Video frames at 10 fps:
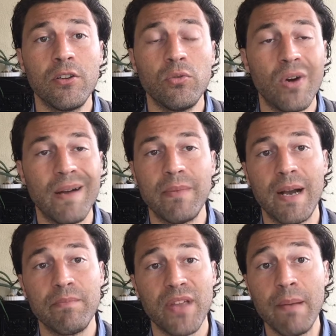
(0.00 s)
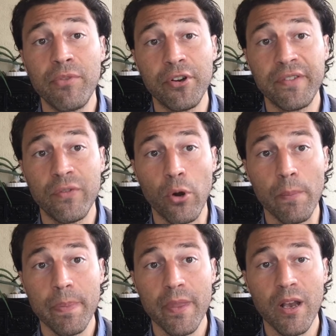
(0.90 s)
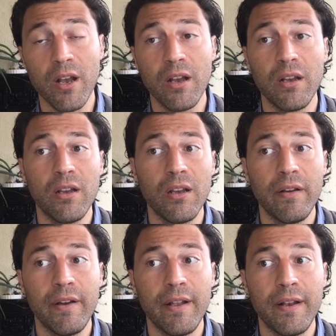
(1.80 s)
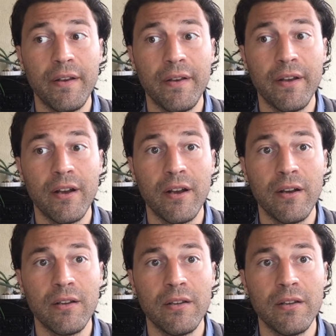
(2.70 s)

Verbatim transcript: well, I'm, I'm, I'm thirty-four, and uh,